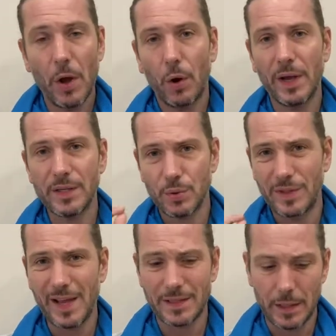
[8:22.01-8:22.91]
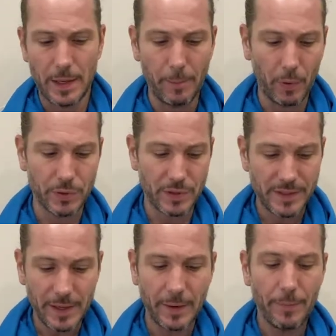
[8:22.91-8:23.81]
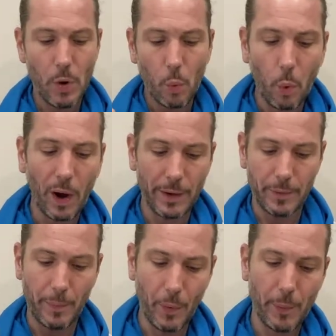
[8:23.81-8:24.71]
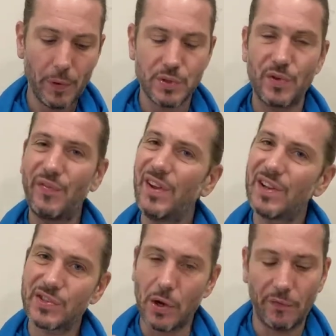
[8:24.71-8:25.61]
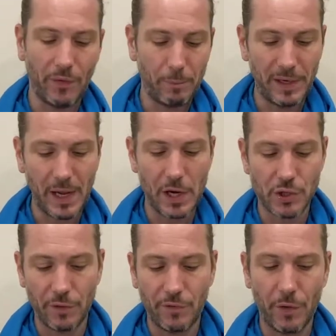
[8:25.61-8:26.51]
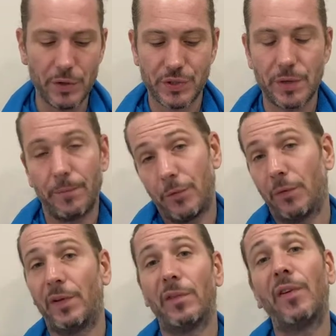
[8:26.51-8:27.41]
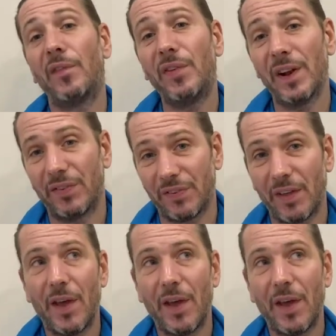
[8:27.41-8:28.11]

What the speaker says: Okay, so that's important. Then, why? The purpose, the fields of application. First, to feel fulfilled,